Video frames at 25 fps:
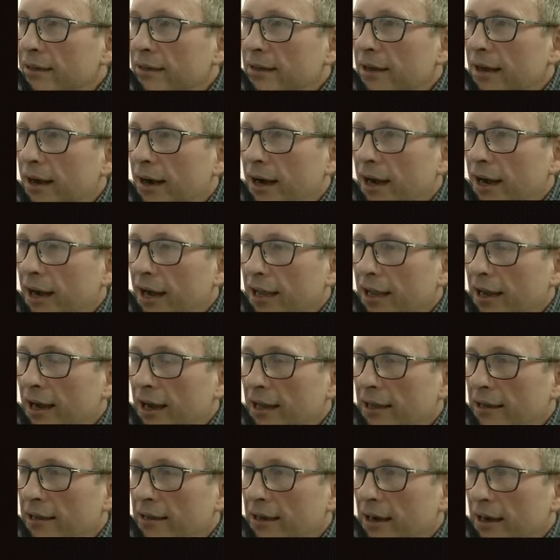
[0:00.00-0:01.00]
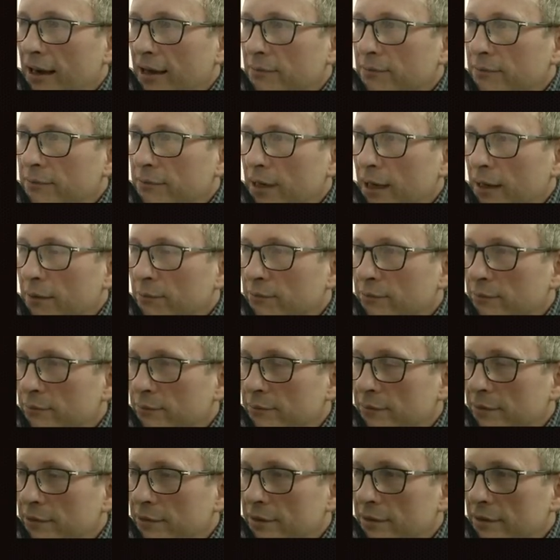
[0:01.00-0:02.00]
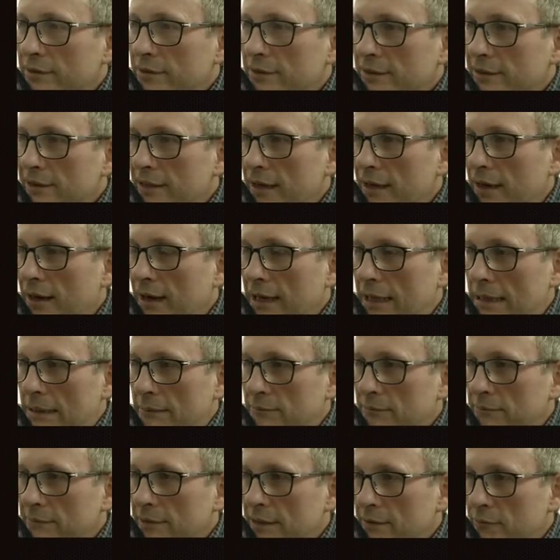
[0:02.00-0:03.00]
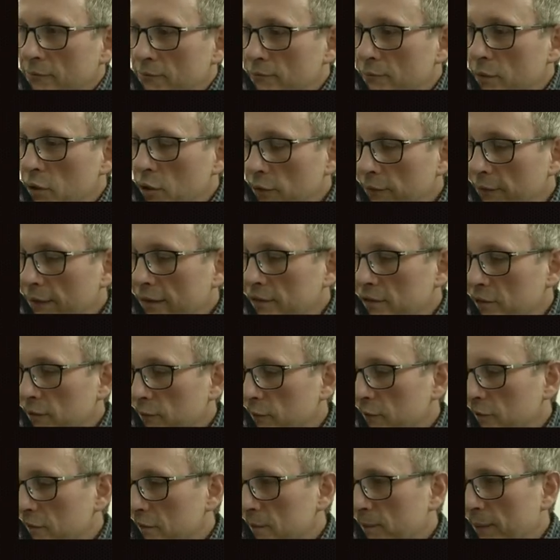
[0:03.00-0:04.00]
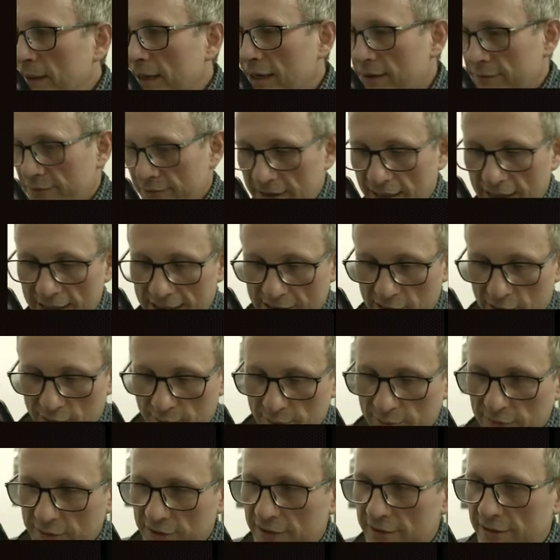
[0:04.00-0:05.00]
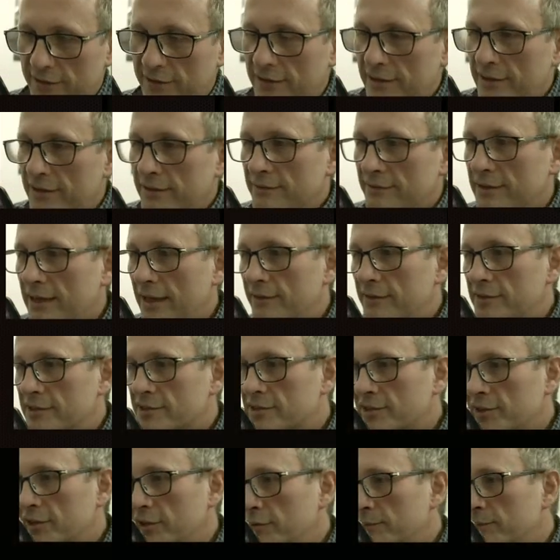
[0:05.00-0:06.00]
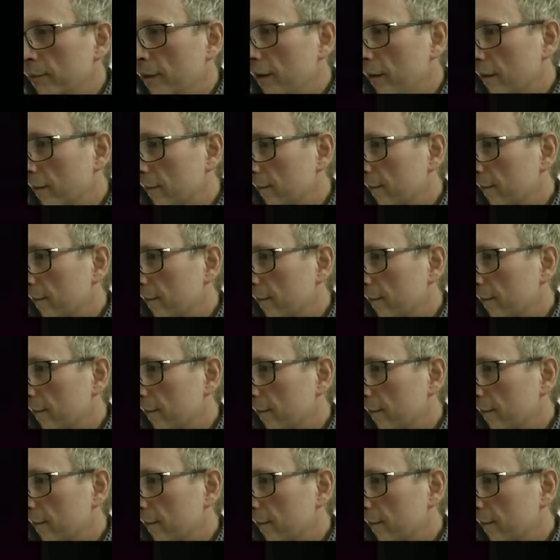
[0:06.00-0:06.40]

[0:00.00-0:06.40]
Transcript: I, I, I, I'm, I'm I am moving towards being fairly confident that the scoop marks